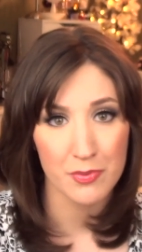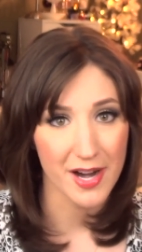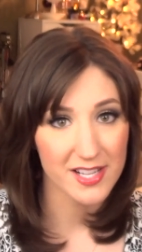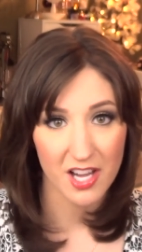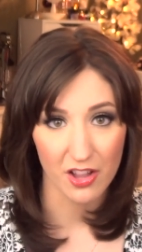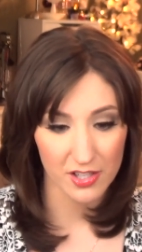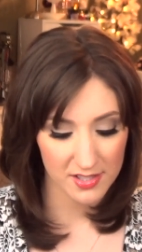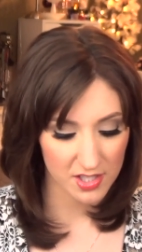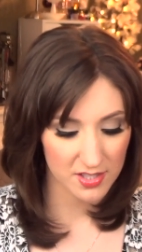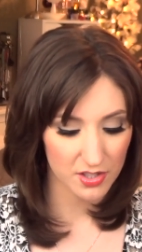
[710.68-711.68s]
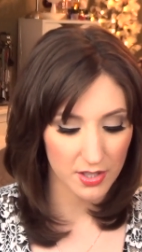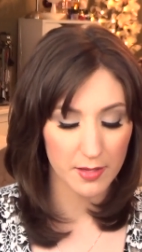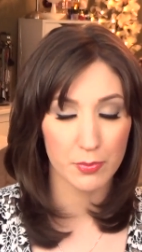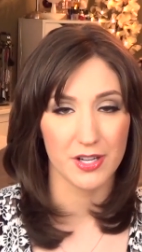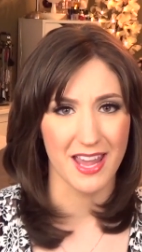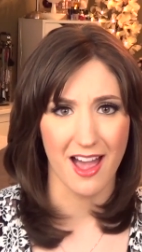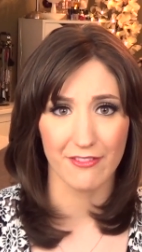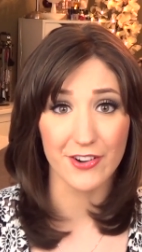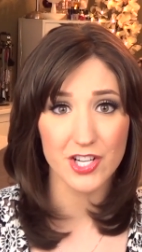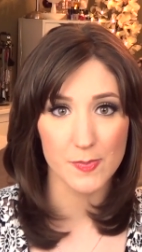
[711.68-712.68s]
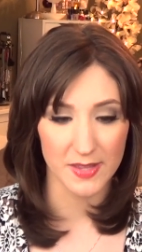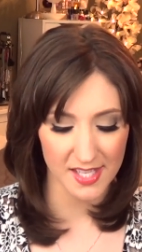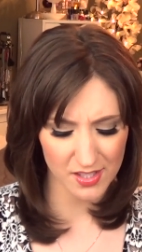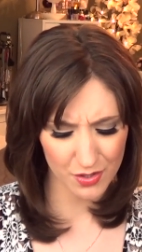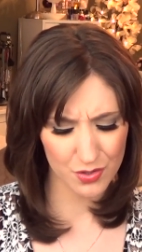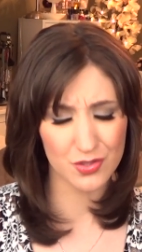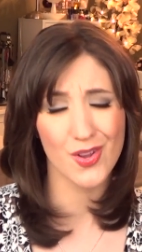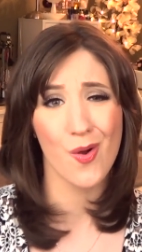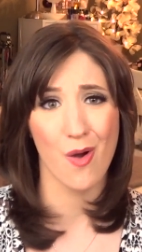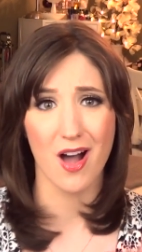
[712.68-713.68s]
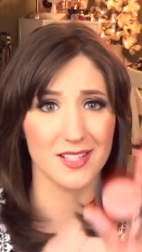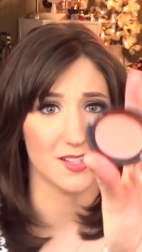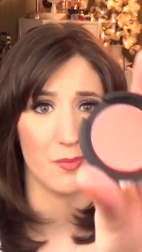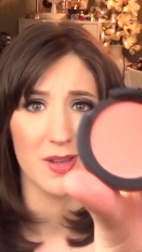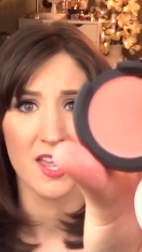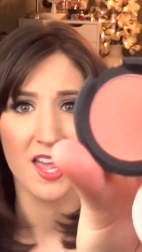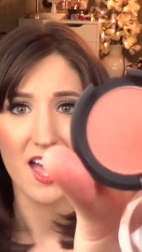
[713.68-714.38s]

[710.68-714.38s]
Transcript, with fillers: bright colors. They just look like pretty average, but these are so awesome.